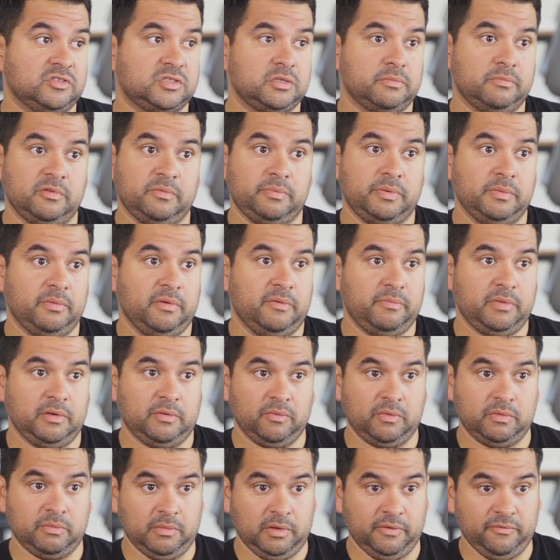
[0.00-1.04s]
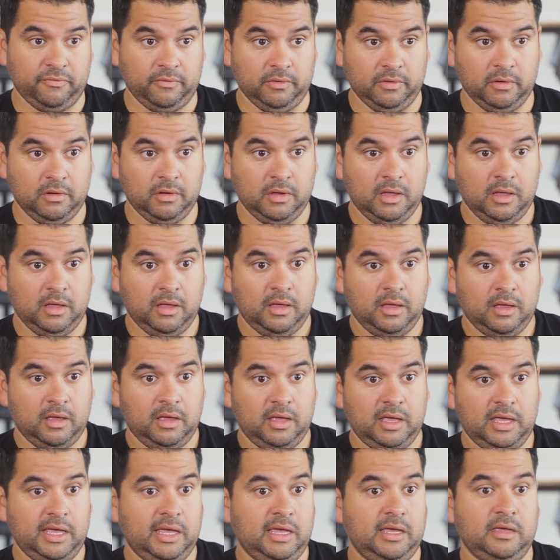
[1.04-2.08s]
Some of the people have been with me for
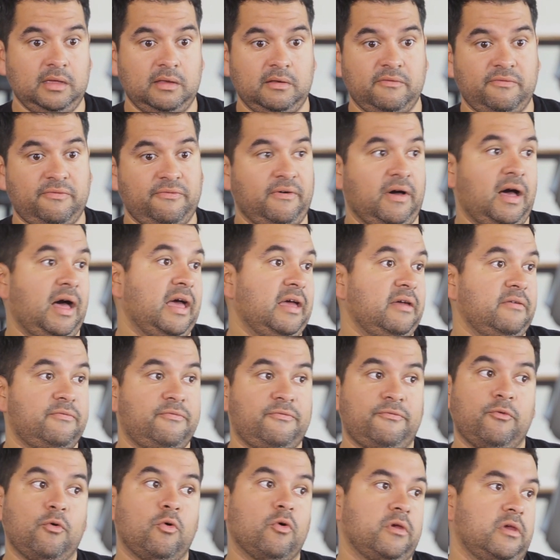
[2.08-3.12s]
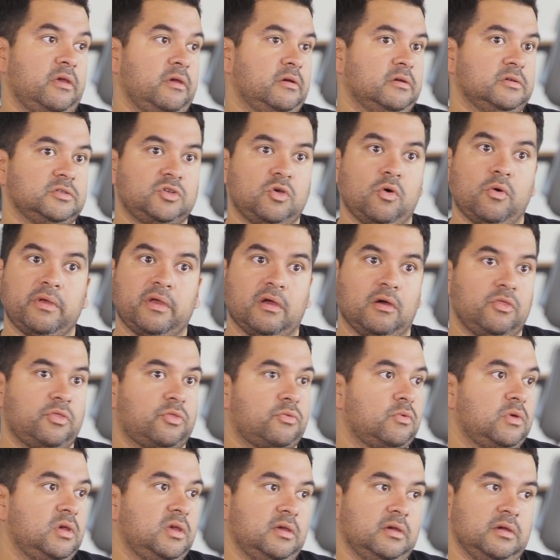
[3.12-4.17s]
8, 5, 4 years, going on
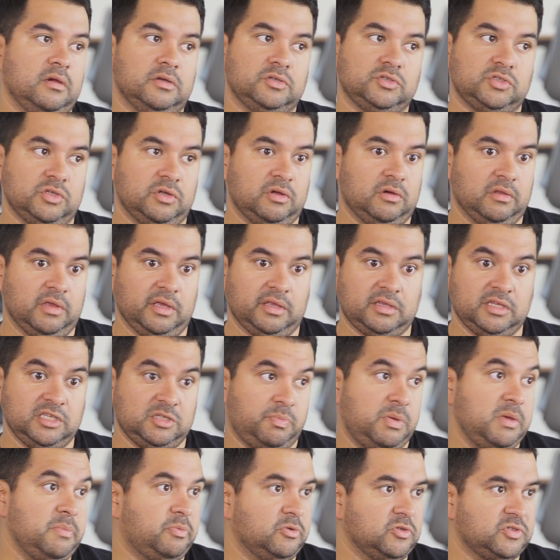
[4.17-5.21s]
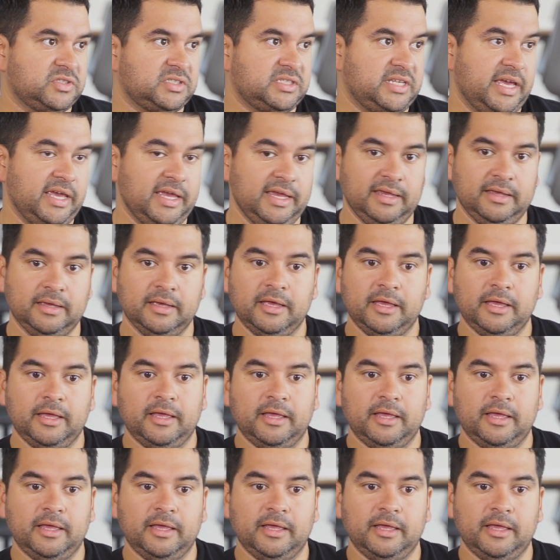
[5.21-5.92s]
3 years, like, these people stay.